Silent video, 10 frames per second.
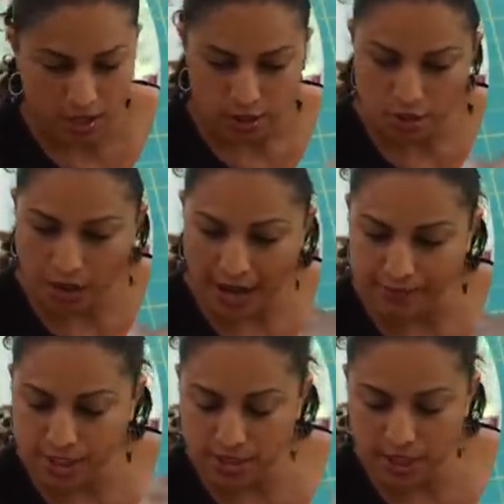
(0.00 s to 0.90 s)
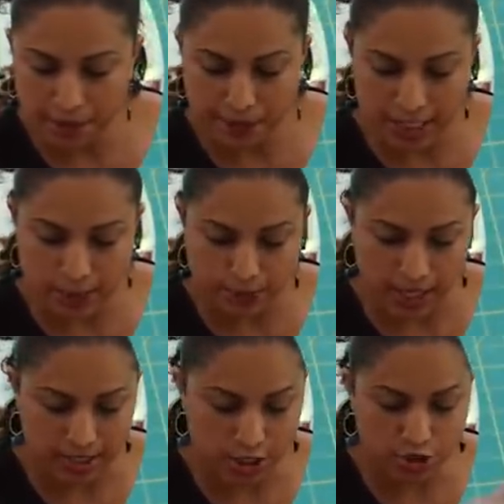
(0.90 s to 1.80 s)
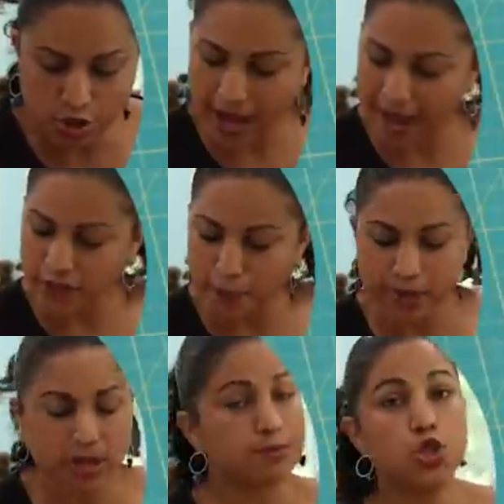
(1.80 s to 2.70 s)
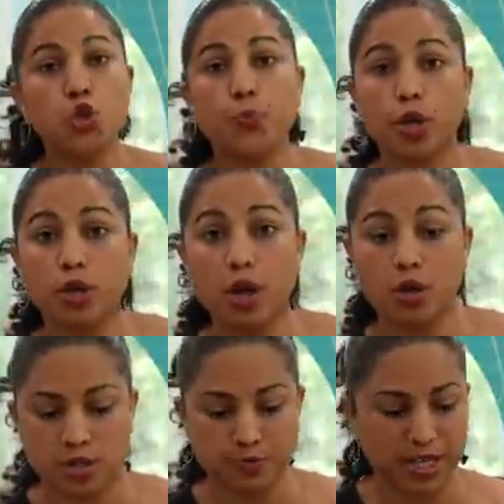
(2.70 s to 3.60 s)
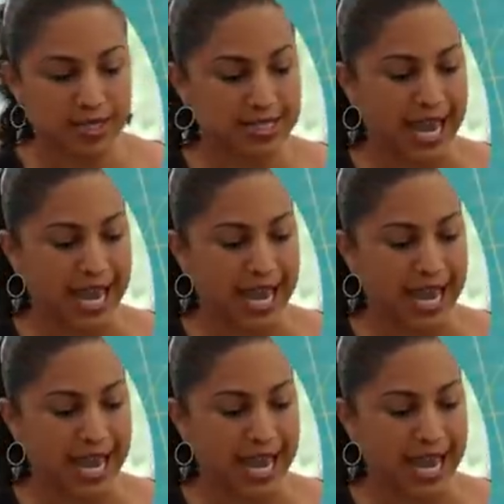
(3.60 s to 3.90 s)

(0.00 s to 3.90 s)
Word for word: So I'm just going to place pins. You don't have to put them super close because